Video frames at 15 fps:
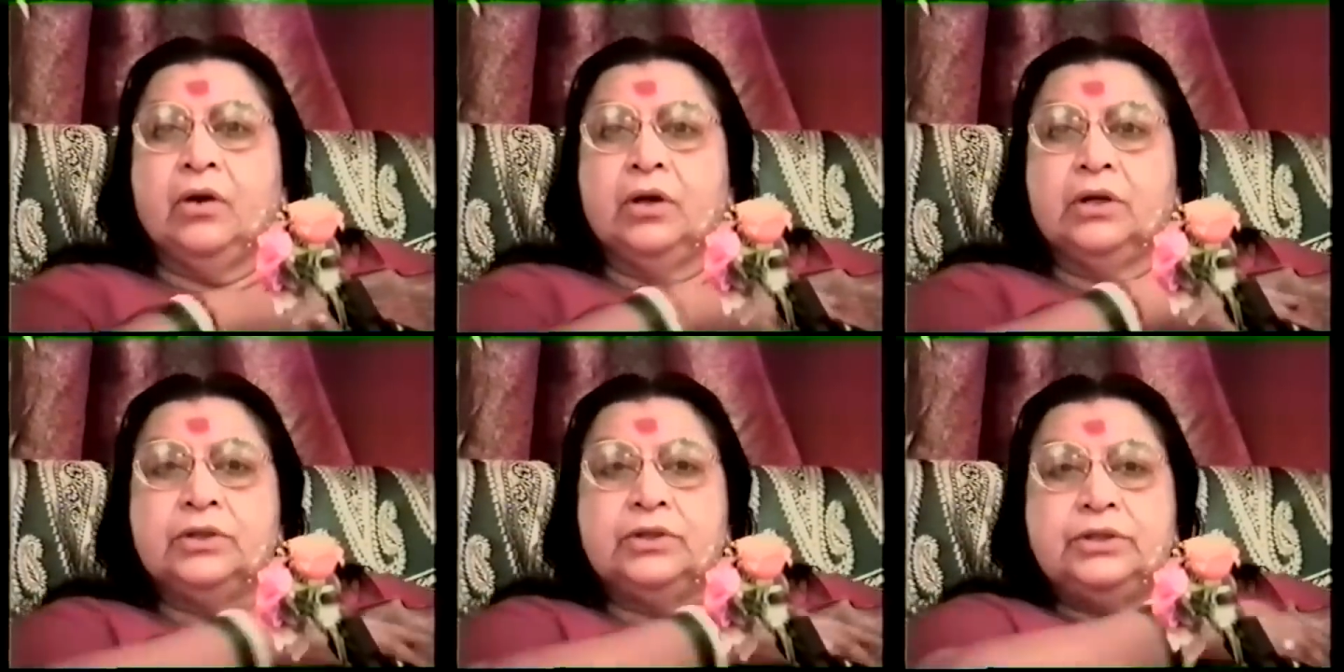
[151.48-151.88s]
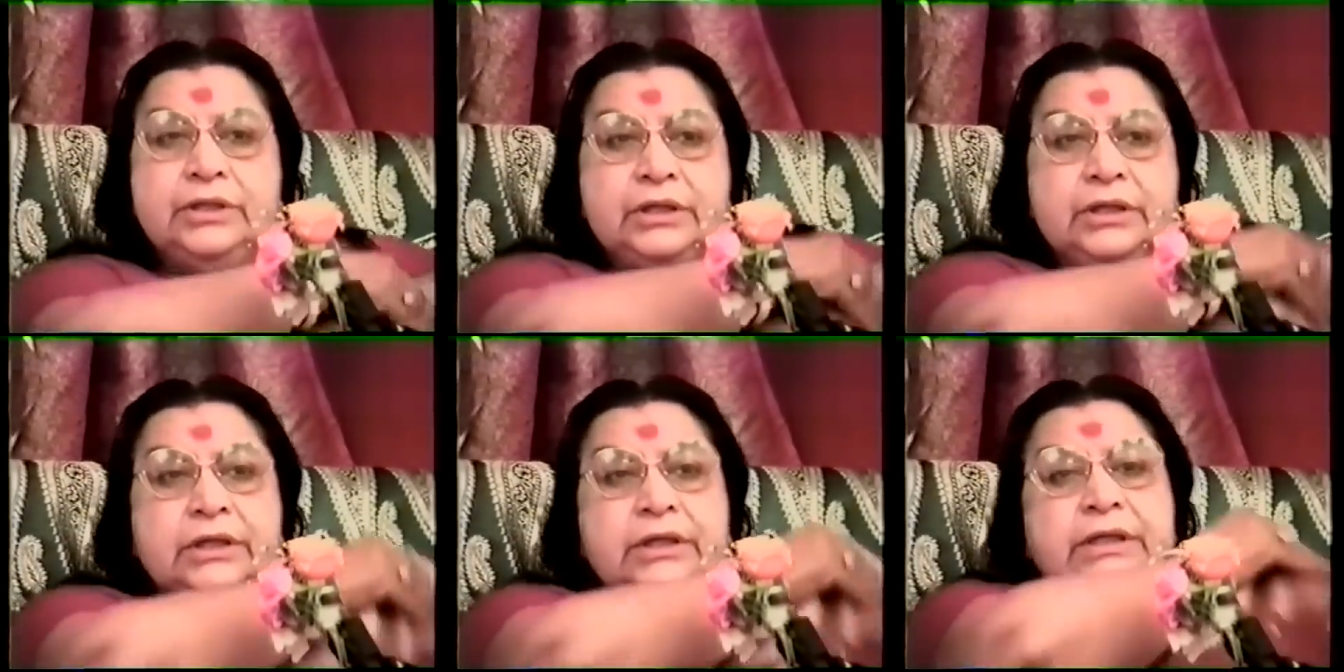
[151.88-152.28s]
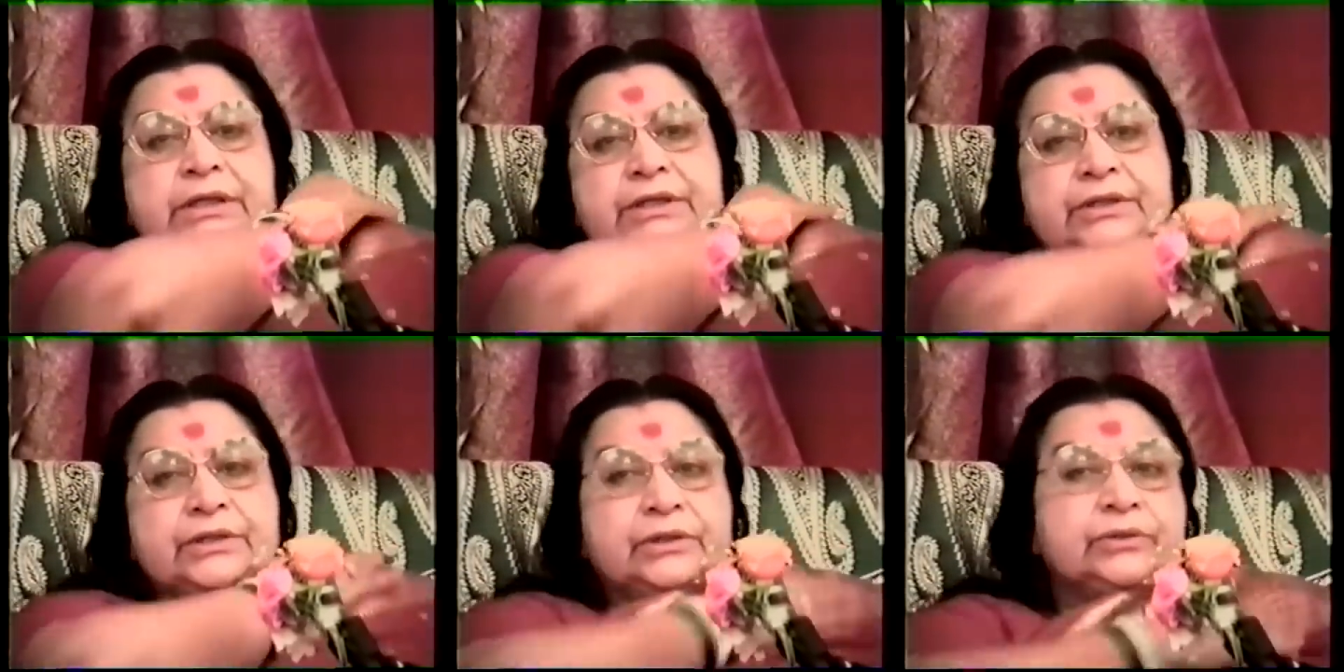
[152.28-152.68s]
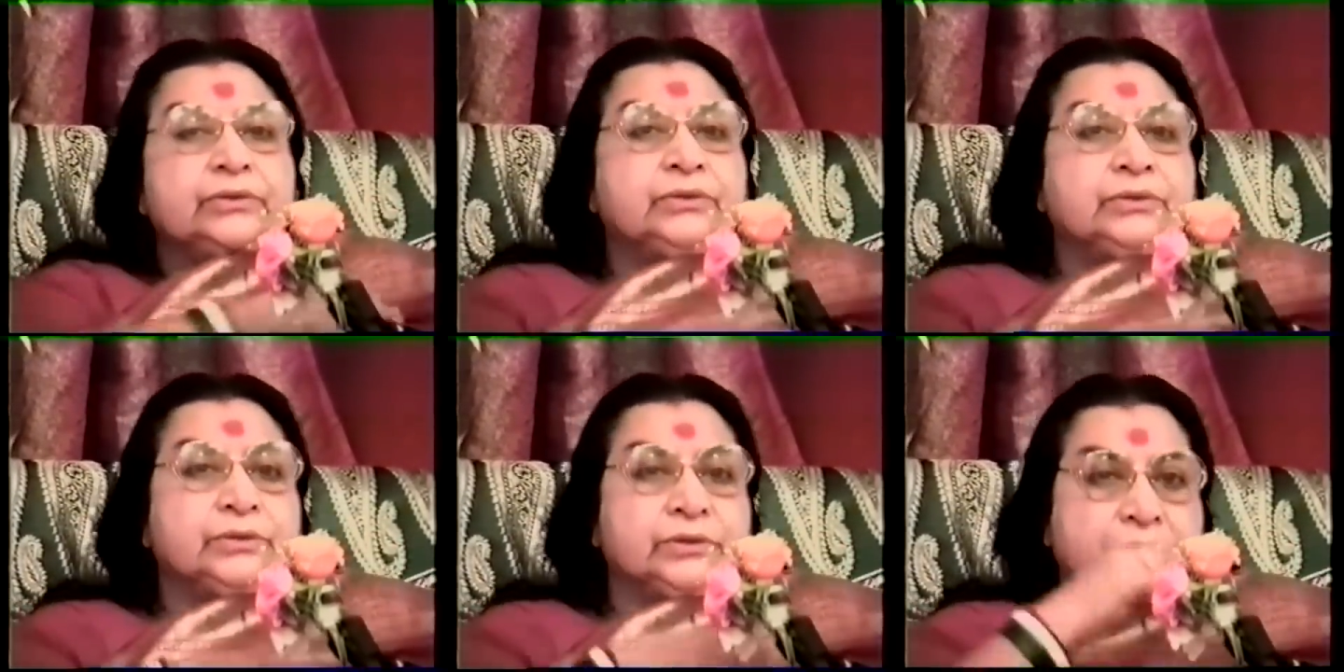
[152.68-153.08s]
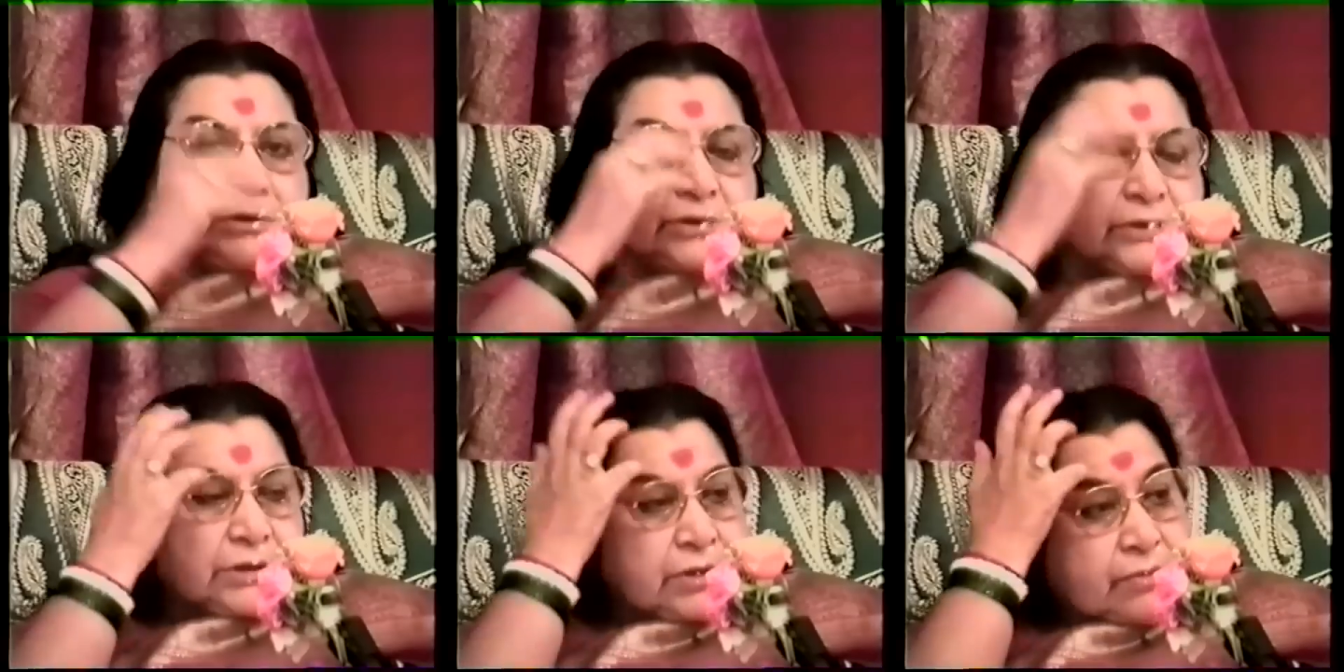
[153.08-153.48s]
austere nature
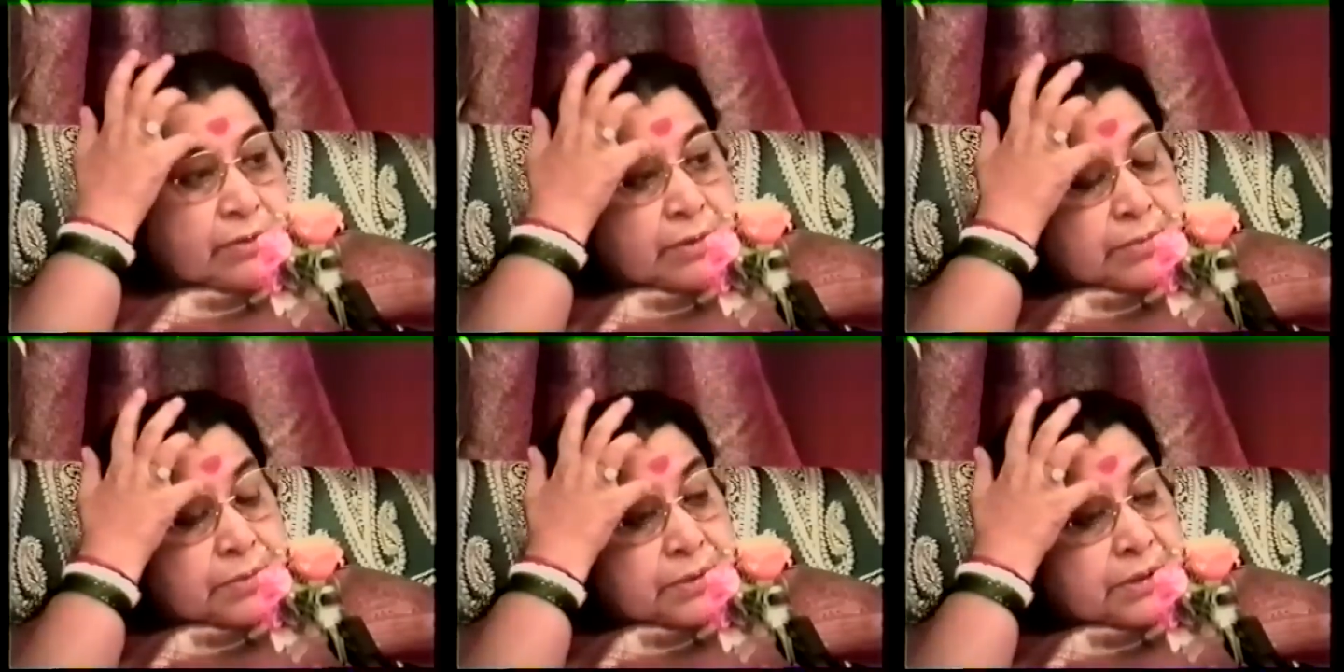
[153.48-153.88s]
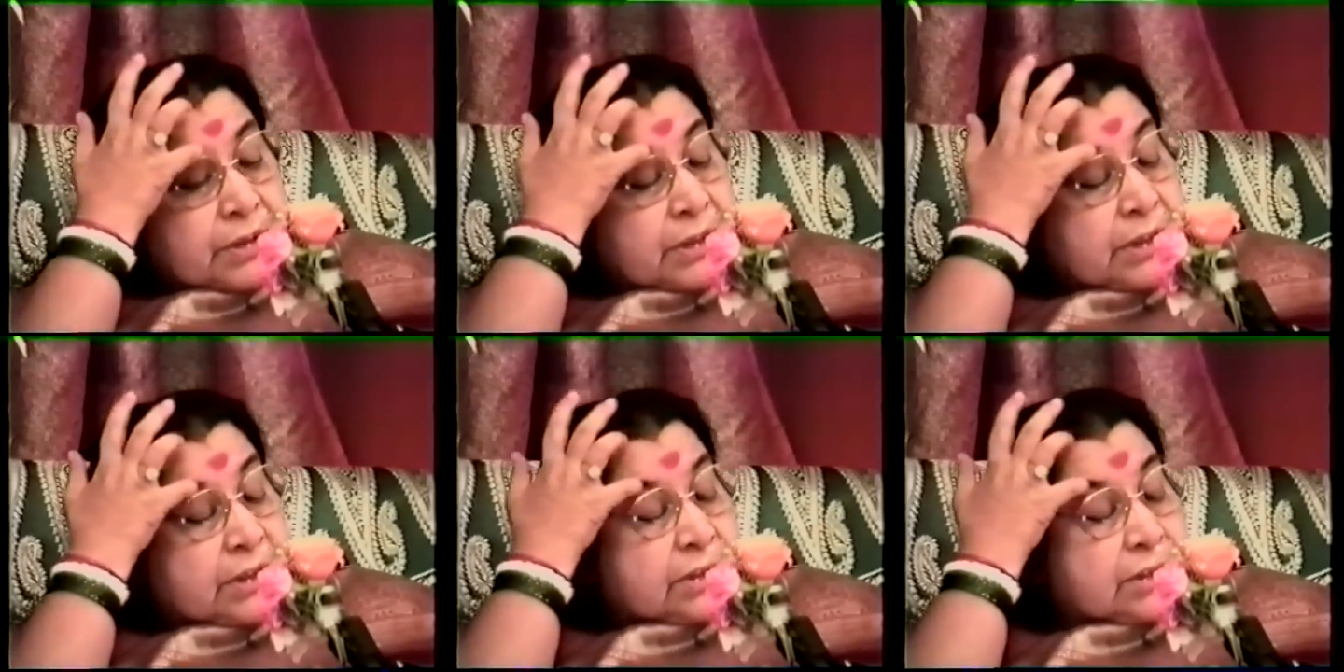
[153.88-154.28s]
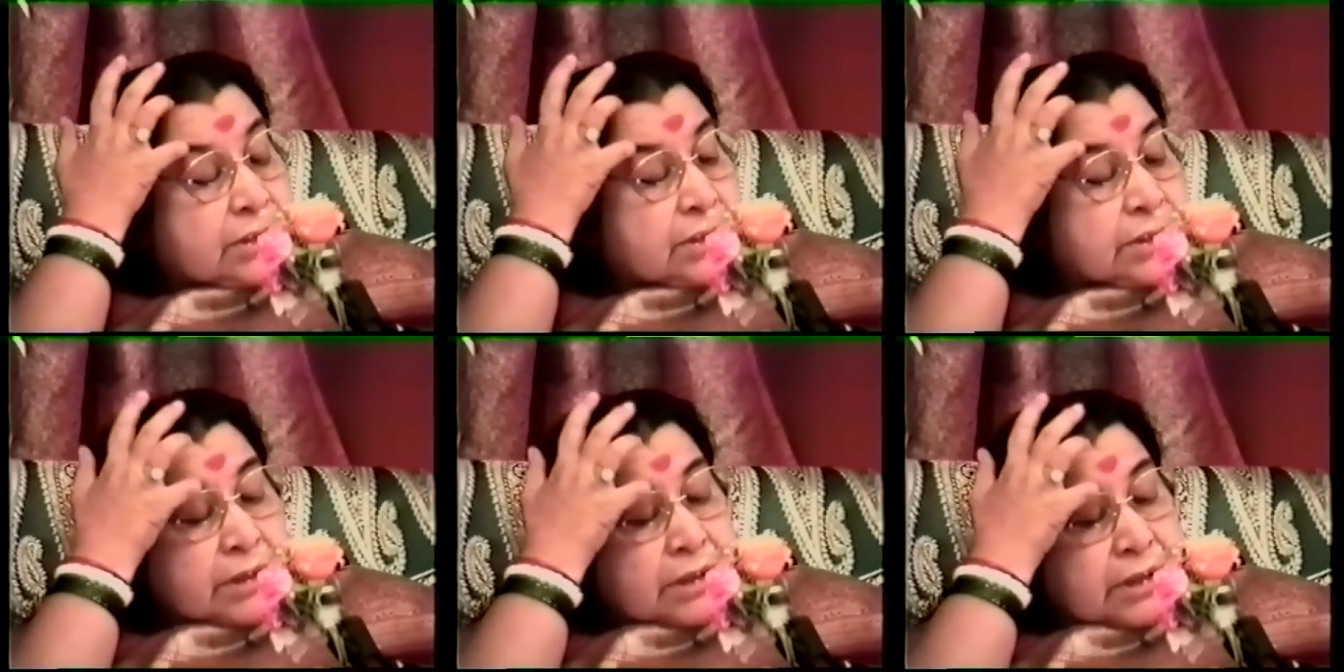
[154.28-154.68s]
he develops in his